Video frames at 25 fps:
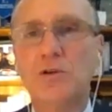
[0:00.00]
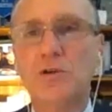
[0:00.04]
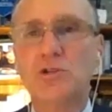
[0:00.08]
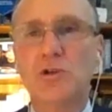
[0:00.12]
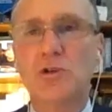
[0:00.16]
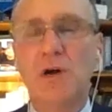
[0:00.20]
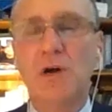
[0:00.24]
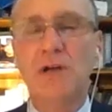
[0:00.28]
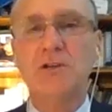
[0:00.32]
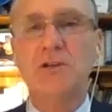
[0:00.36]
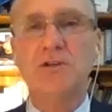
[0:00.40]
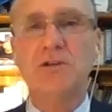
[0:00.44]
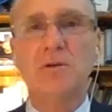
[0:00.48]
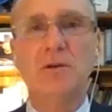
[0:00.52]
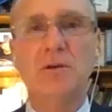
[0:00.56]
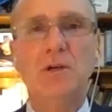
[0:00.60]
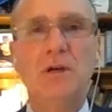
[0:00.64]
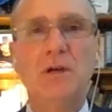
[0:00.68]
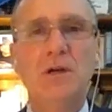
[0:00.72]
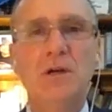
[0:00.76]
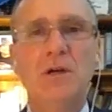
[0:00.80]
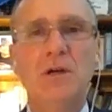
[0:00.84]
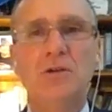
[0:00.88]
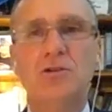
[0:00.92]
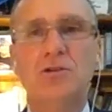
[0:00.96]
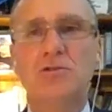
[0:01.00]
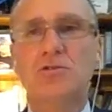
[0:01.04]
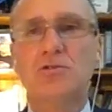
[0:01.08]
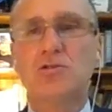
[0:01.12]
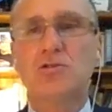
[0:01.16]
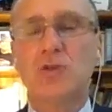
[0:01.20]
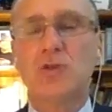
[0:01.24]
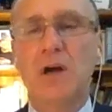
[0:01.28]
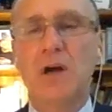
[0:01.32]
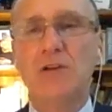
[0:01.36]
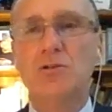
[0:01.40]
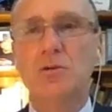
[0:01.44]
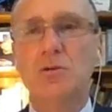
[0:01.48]
trying
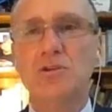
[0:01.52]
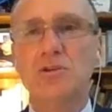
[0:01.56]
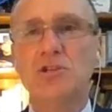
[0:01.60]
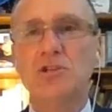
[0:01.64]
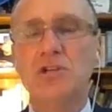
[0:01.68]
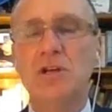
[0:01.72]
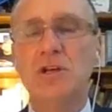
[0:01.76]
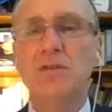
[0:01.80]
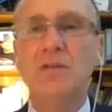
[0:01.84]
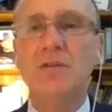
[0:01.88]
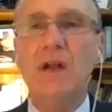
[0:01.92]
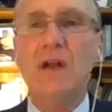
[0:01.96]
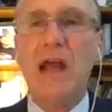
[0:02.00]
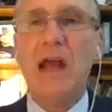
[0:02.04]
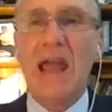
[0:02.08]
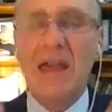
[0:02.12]
to achieve.